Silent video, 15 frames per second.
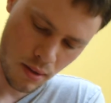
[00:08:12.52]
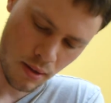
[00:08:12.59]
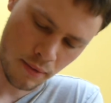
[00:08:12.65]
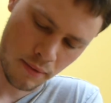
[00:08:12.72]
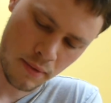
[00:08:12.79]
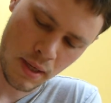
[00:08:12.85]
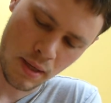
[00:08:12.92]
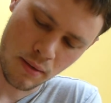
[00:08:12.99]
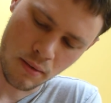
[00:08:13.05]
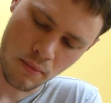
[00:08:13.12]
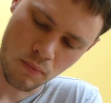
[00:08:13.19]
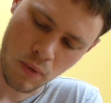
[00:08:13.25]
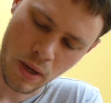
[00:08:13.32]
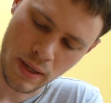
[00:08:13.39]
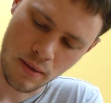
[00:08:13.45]
think the
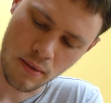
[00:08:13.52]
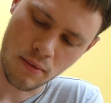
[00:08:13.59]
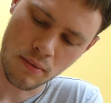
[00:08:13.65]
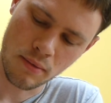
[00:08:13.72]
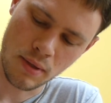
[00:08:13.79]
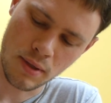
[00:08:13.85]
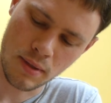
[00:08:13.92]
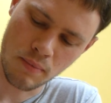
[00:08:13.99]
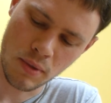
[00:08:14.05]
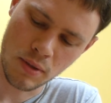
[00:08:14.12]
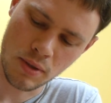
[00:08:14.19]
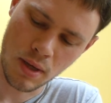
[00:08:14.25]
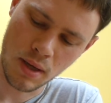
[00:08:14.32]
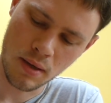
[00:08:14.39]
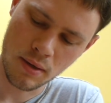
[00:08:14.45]
weight on this
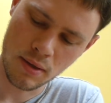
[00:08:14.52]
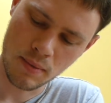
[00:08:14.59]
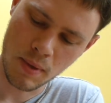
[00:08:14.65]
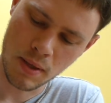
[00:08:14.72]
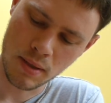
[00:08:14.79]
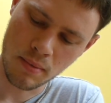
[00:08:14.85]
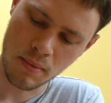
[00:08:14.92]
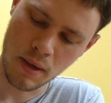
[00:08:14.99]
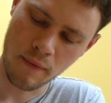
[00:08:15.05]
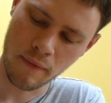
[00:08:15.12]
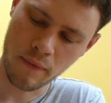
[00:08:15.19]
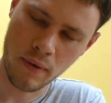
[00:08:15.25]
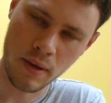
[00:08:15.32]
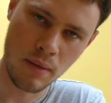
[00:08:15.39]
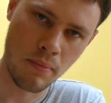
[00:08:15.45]
machine is meant to be
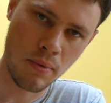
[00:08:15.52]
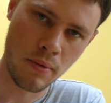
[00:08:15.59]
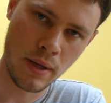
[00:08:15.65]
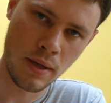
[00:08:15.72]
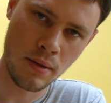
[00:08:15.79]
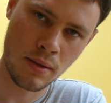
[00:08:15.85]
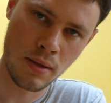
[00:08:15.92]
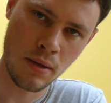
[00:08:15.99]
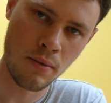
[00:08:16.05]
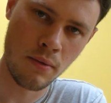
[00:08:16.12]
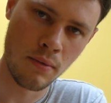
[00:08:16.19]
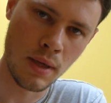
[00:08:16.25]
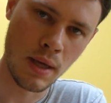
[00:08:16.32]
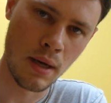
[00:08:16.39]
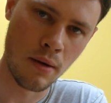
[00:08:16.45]

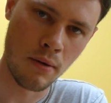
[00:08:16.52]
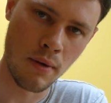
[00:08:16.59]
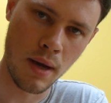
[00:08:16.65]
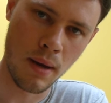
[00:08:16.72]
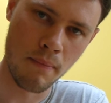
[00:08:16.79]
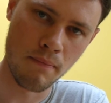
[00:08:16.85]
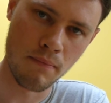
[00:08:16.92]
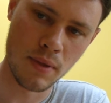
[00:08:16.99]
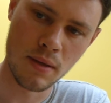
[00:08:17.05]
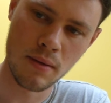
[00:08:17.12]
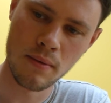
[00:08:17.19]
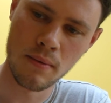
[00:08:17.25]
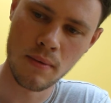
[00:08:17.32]
3.2 kilograms,